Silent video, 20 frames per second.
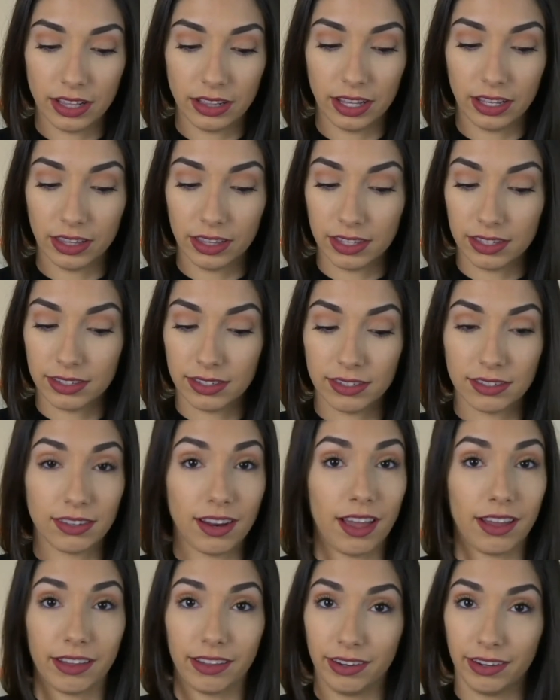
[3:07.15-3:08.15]
Like, this is
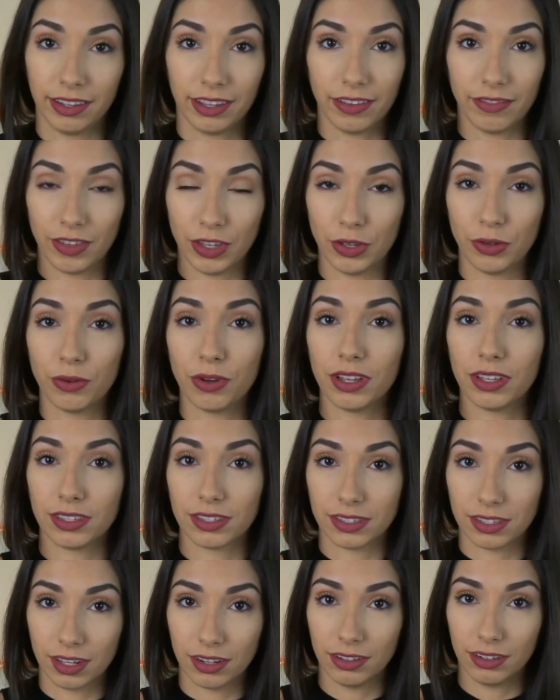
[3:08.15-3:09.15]
not going to give you a
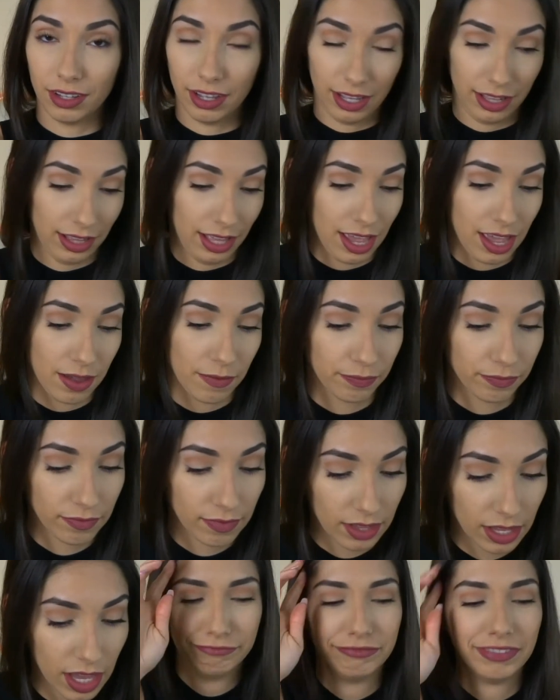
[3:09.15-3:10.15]
subtle highlight.
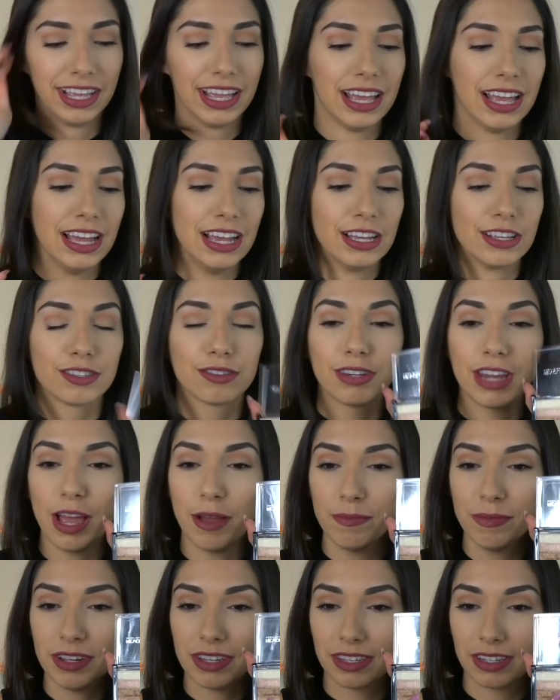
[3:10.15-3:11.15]
So now
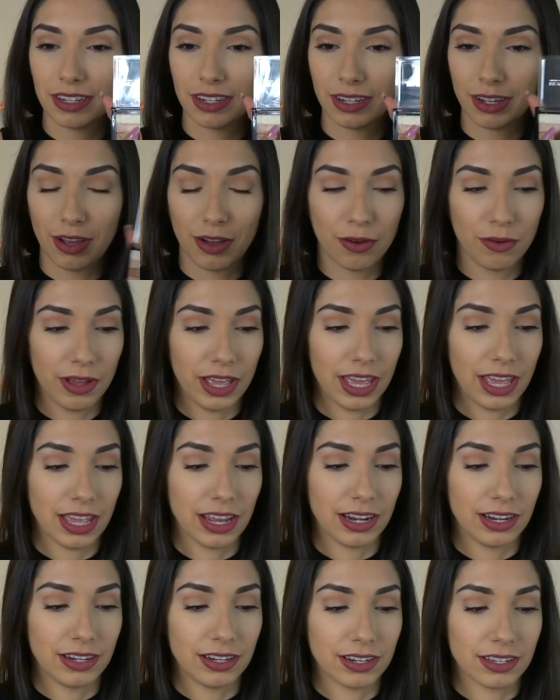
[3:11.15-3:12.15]
I'm just going to go
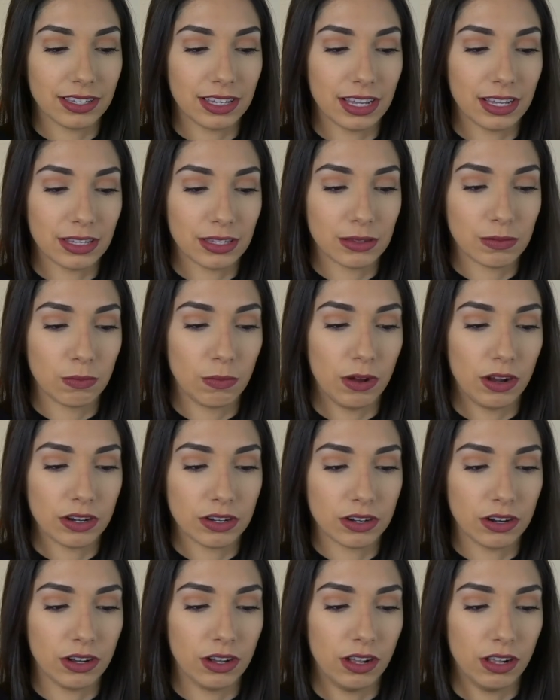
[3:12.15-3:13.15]
in and just like
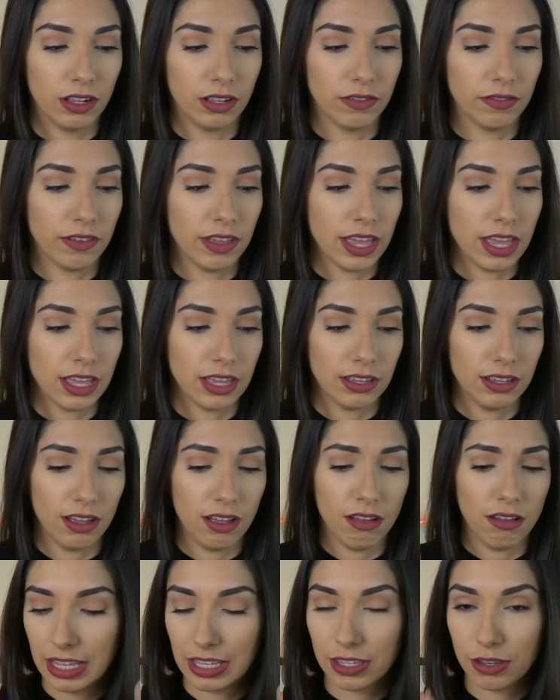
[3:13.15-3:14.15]
swatch all of it.
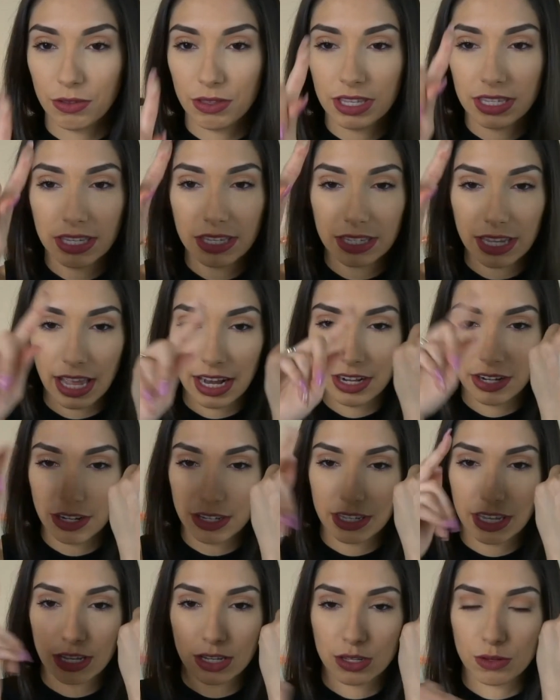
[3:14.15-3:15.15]
So this is kind of
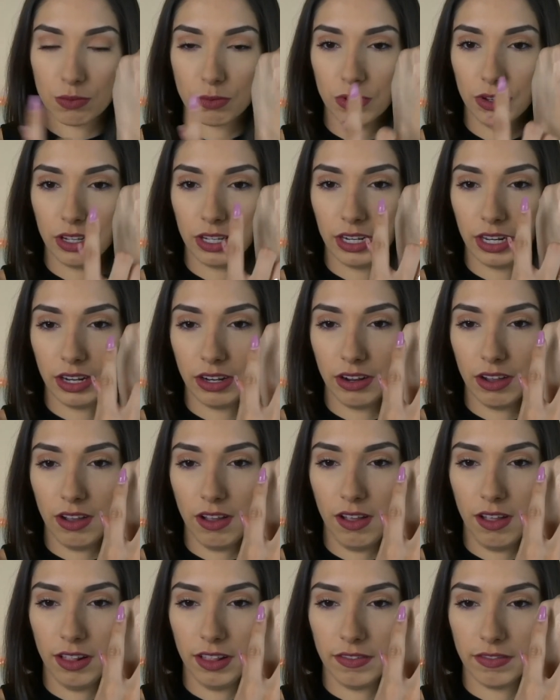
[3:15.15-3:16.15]
just like swirling in
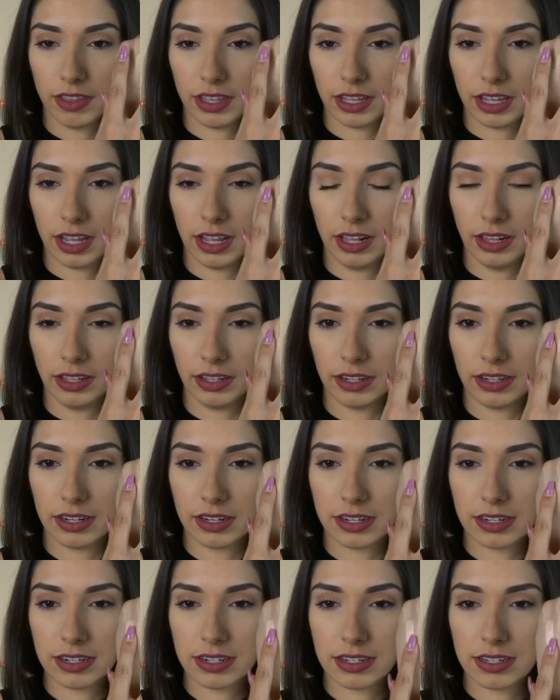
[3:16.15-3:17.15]
all of the
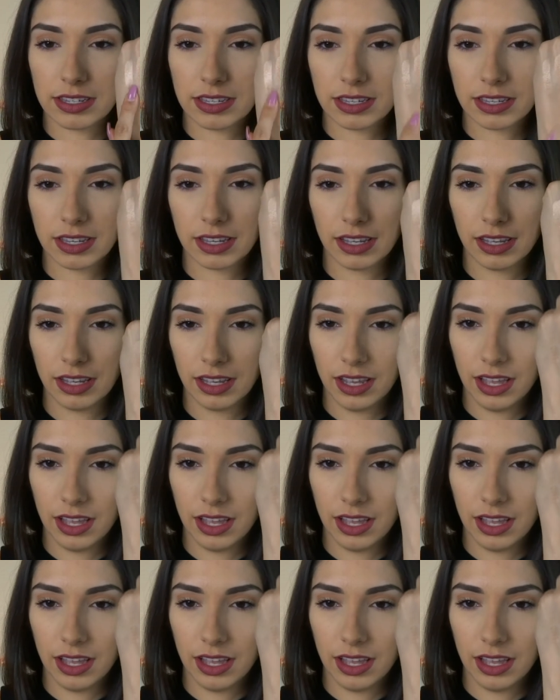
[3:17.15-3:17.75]
colors.